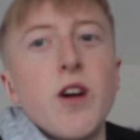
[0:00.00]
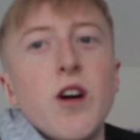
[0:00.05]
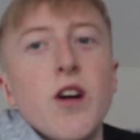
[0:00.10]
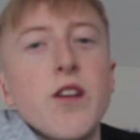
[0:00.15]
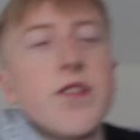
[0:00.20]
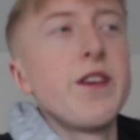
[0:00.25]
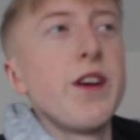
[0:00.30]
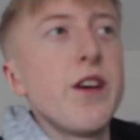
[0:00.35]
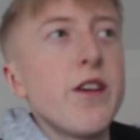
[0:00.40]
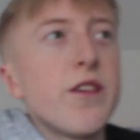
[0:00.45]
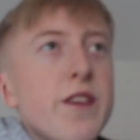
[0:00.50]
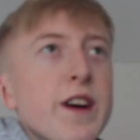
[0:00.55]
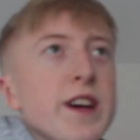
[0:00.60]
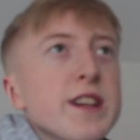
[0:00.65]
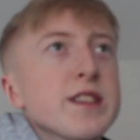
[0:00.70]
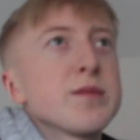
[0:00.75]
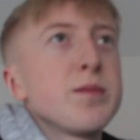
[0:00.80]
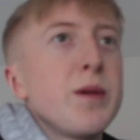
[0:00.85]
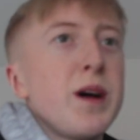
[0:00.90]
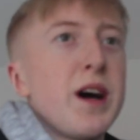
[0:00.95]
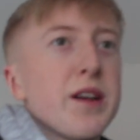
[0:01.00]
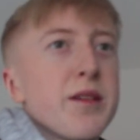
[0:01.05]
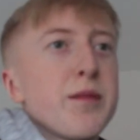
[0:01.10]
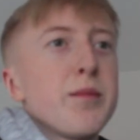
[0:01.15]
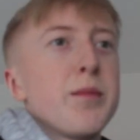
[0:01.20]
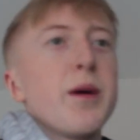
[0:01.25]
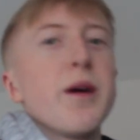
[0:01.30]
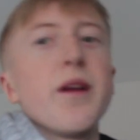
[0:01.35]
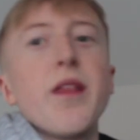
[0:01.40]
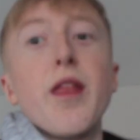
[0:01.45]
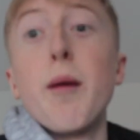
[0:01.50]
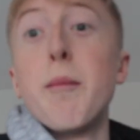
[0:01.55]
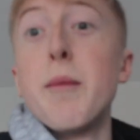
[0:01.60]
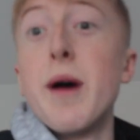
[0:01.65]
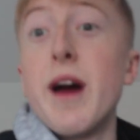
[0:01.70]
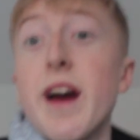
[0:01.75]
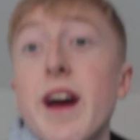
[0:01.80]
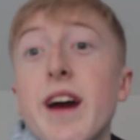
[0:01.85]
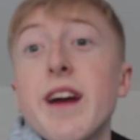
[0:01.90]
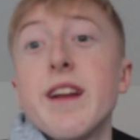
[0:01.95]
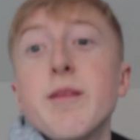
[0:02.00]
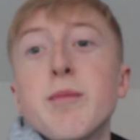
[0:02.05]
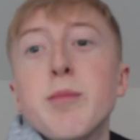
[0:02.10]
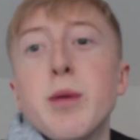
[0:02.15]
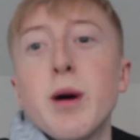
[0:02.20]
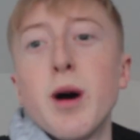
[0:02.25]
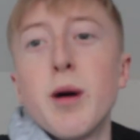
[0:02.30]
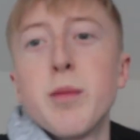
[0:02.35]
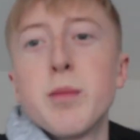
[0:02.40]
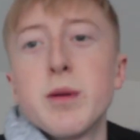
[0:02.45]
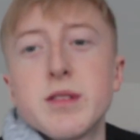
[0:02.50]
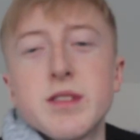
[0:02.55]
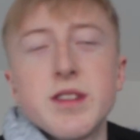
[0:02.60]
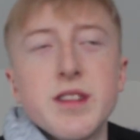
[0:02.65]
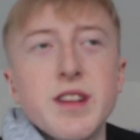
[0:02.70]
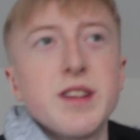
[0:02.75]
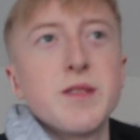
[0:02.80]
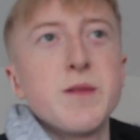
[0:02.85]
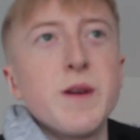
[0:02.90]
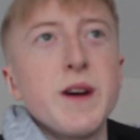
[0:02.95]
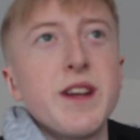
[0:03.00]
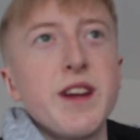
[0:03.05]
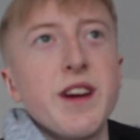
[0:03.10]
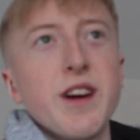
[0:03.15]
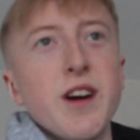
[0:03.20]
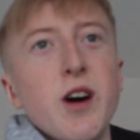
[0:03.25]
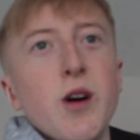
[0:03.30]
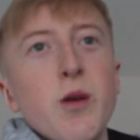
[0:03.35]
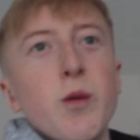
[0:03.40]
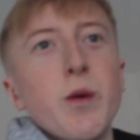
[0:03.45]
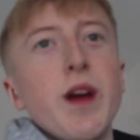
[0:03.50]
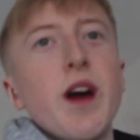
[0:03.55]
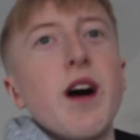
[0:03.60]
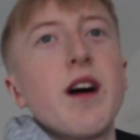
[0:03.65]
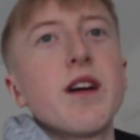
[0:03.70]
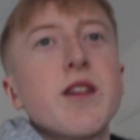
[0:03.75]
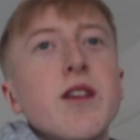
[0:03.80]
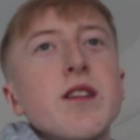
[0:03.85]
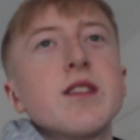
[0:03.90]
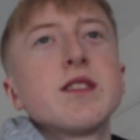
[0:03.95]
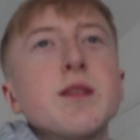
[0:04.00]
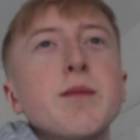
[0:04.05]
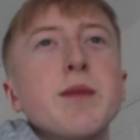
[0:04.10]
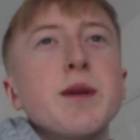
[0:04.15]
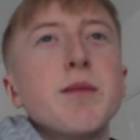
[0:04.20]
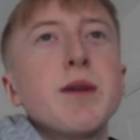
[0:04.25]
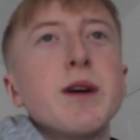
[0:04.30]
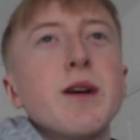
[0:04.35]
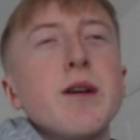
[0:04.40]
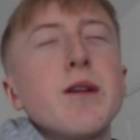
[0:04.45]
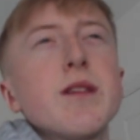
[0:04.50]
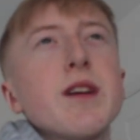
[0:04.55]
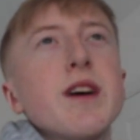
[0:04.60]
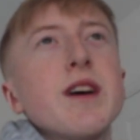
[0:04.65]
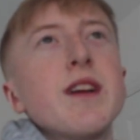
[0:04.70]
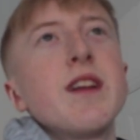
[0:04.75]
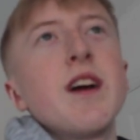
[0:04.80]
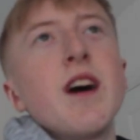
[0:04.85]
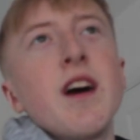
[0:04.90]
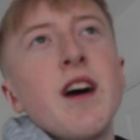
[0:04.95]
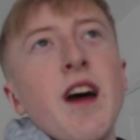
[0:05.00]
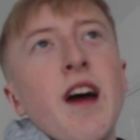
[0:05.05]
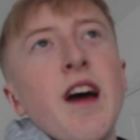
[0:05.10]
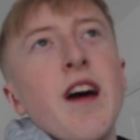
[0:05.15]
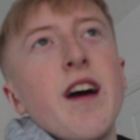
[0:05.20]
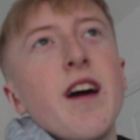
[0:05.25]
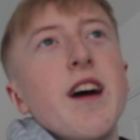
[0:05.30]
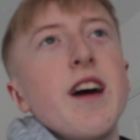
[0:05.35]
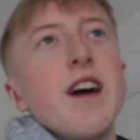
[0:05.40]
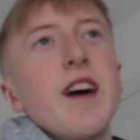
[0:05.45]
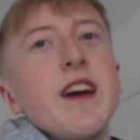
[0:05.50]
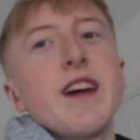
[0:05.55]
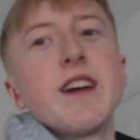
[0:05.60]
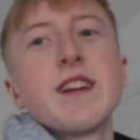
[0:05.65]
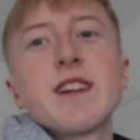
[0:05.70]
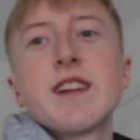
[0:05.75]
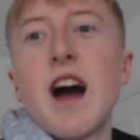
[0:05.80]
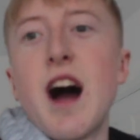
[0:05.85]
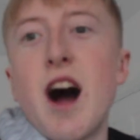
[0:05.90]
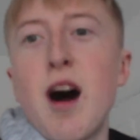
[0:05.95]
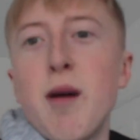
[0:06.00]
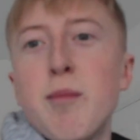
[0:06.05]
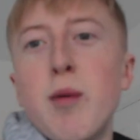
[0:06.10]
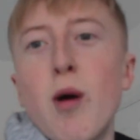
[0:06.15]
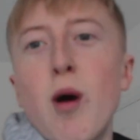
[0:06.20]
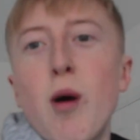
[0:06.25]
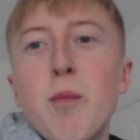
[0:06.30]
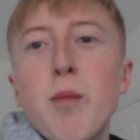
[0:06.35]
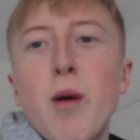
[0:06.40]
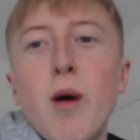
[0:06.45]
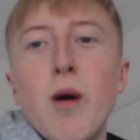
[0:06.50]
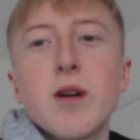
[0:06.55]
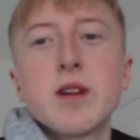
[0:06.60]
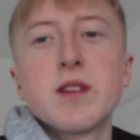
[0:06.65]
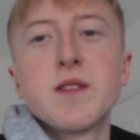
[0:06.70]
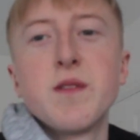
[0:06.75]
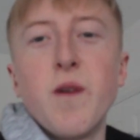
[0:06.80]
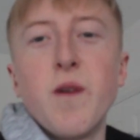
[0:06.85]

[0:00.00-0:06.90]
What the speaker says: got a few things planned, but the main purpose of this video, we are going to be building a cardboard box